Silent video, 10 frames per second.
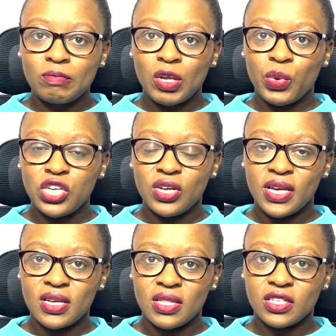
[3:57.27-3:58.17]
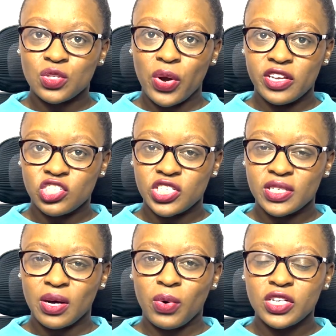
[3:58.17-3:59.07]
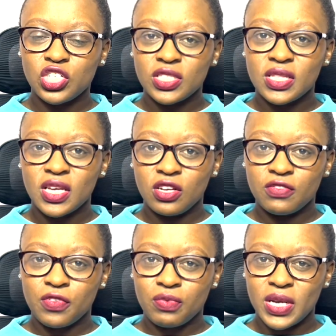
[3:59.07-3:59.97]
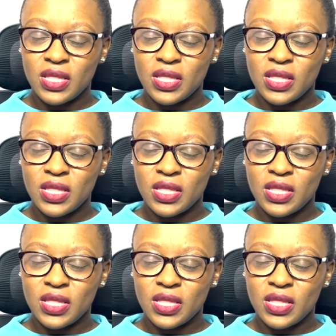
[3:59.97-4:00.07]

when you hear this question, I want you to think of three